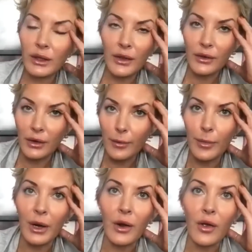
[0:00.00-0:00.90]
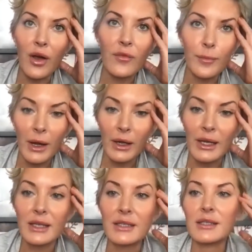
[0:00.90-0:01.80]
nother barrel of
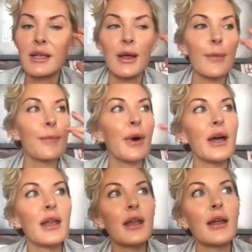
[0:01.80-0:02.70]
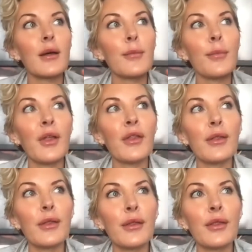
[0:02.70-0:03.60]
monkeys. But
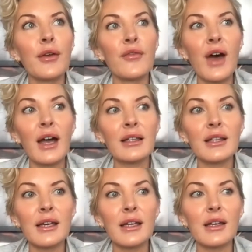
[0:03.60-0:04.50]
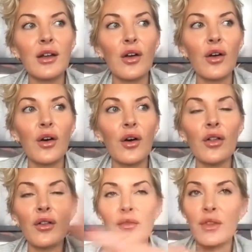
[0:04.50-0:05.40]
the fact that
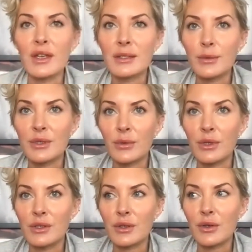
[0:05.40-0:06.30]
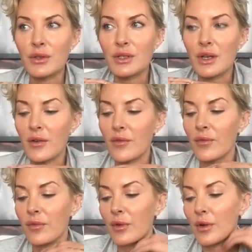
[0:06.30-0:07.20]
all of this was a result of
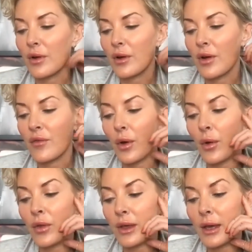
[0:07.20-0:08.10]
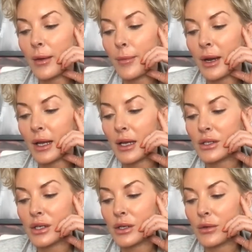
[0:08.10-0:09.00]
the only
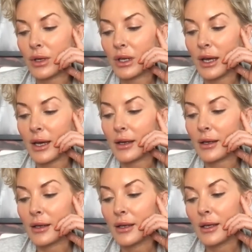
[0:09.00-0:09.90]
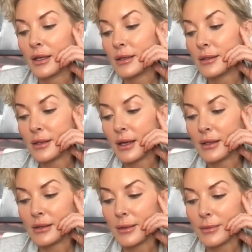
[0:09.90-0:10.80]
medication you could get is
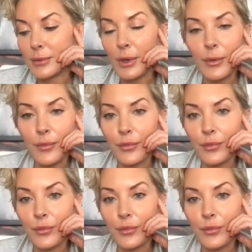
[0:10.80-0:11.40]
unacceptable.